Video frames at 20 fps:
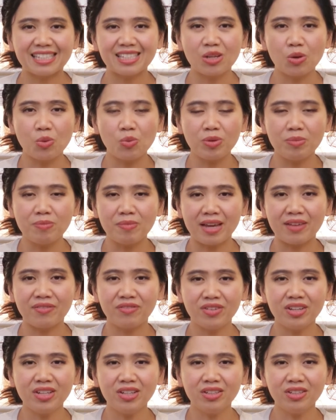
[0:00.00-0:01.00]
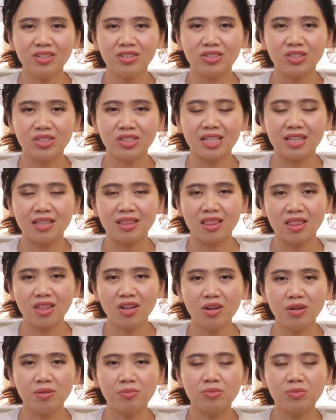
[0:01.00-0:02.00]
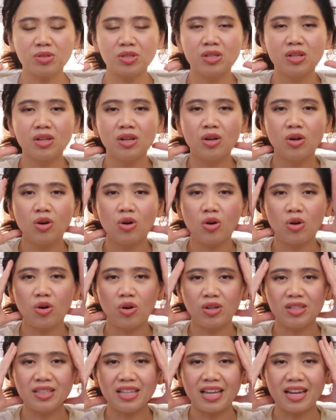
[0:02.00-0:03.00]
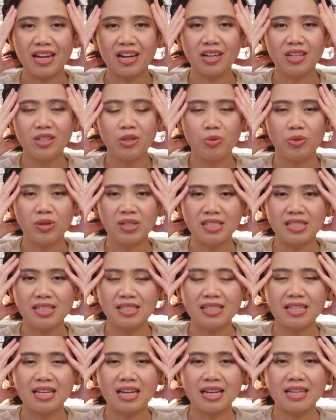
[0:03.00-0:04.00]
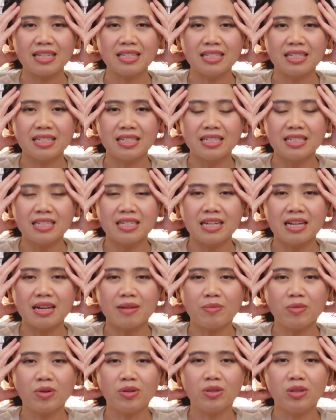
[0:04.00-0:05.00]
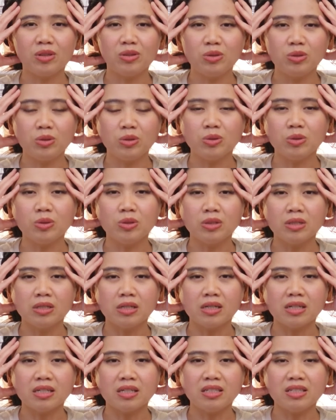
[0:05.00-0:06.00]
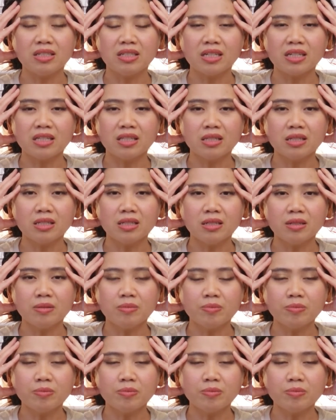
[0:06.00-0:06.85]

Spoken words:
So with my fingers and thumbs on the area where it's tight, I'm gonna do a gentle